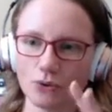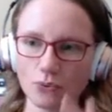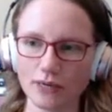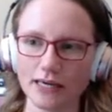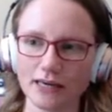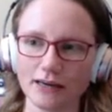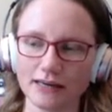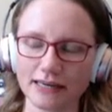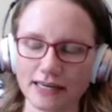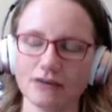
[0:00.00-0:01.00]
we
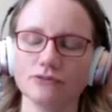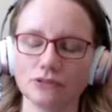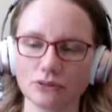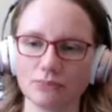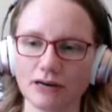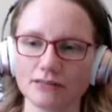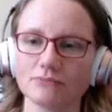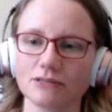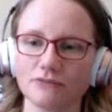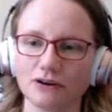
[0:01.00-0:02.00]
encounter the
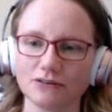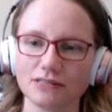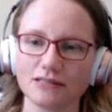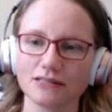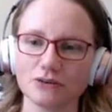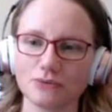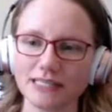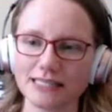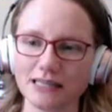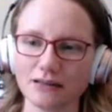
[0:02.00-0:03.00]
possums first, and so we
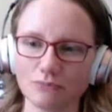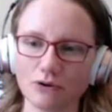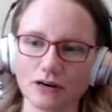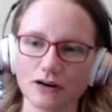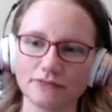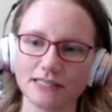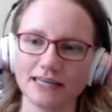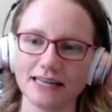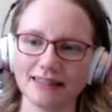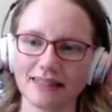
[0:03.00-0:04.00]
see them more often.